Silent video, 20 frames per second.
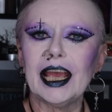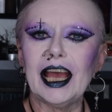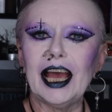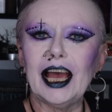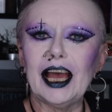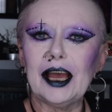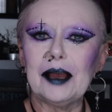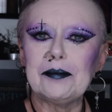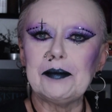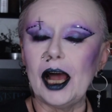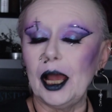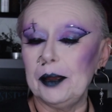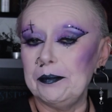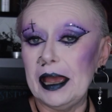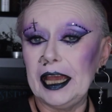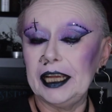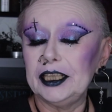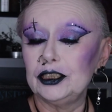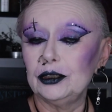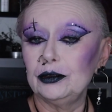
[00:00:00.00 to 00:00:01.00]
I
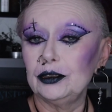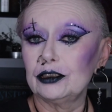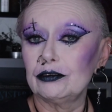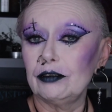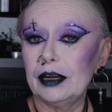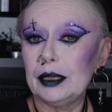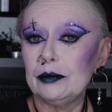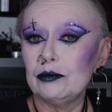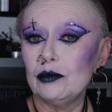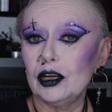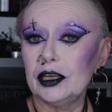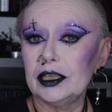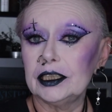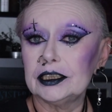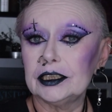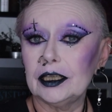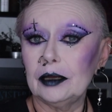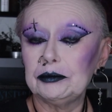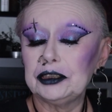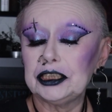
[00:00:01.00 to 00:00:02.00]
may do a green one
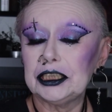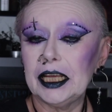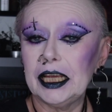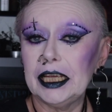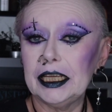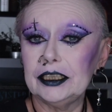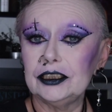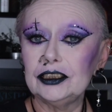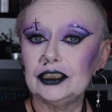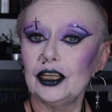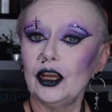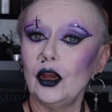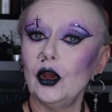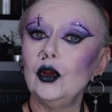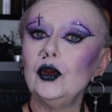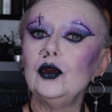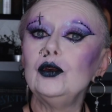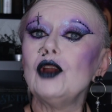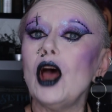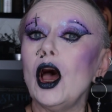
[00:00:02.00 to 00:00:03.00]
at some stage.
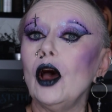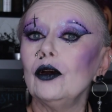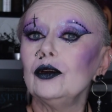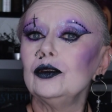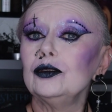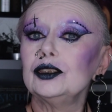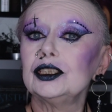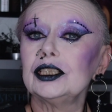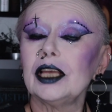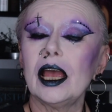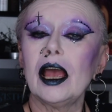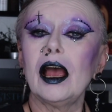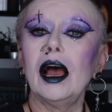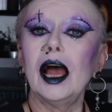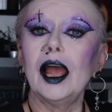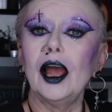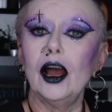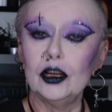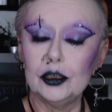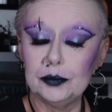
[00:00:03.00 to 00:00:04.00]
Who knows?
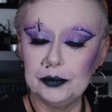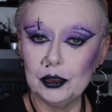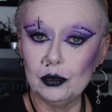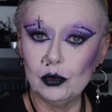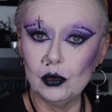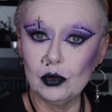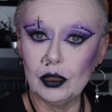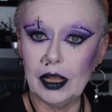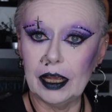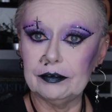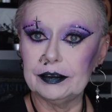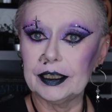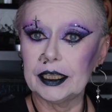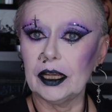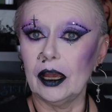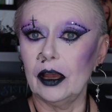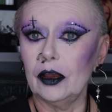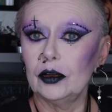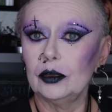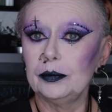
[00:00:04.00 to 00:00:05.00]
I hope you all have a
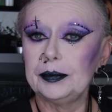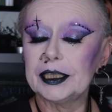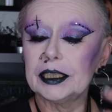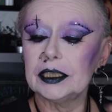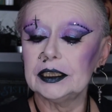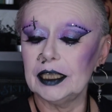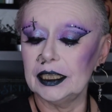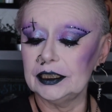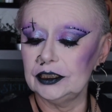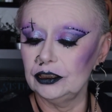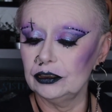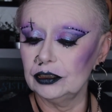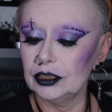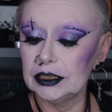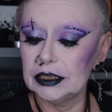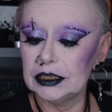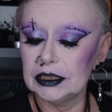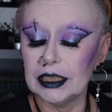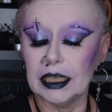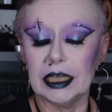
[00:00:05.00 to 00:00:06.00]
go, because as you
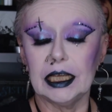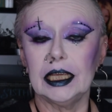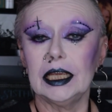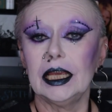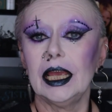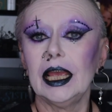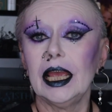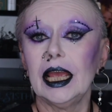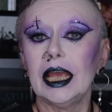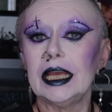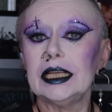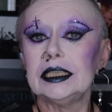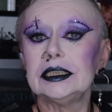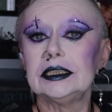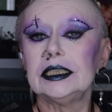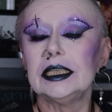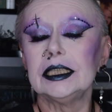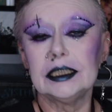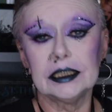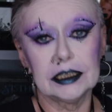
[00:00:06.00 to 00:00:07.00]
can see, it
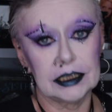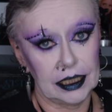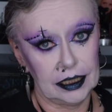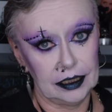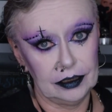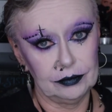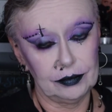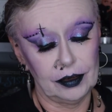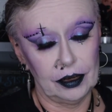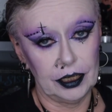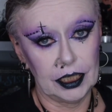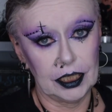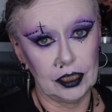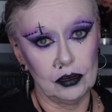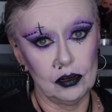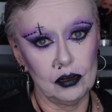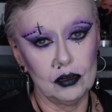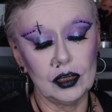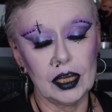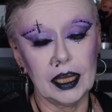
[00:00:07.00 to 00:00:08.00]
didn't take very
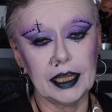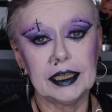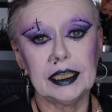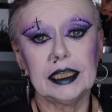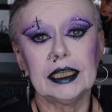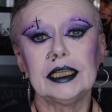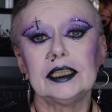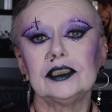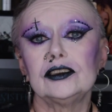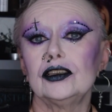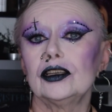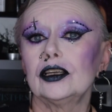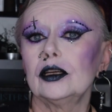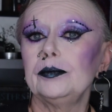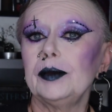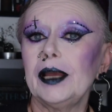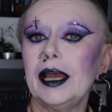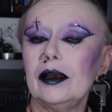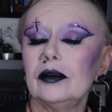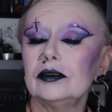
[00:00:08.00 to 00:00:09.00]
long. I think it took
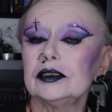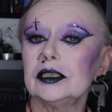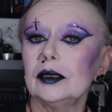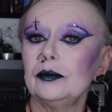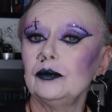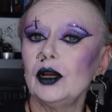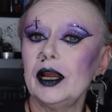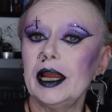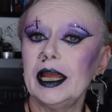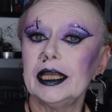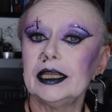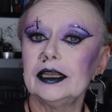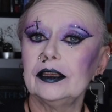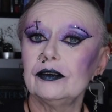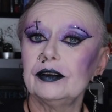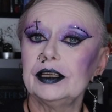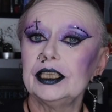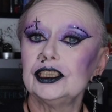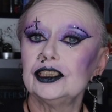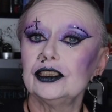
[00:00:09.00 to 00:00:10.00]
about somewhere in
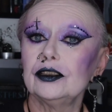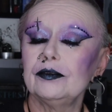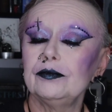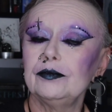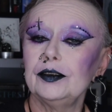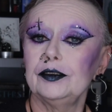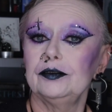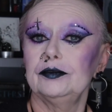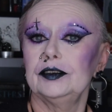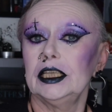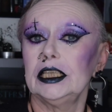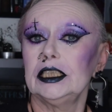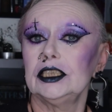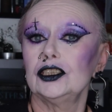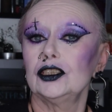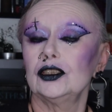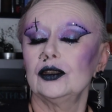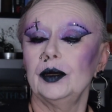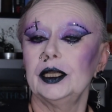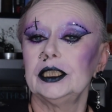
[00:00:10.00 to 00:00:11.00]
the region of 15
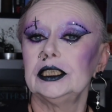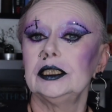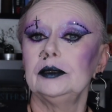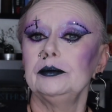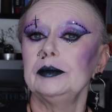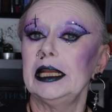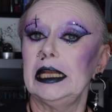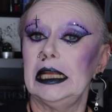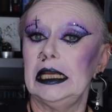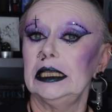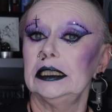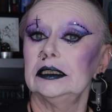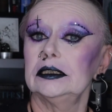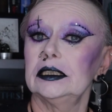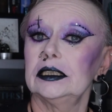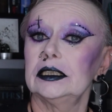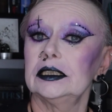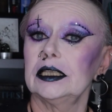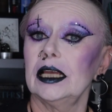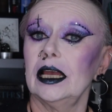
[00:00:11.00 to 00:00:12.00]
to 20
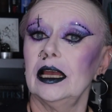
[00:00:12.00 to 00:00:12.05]
minutes.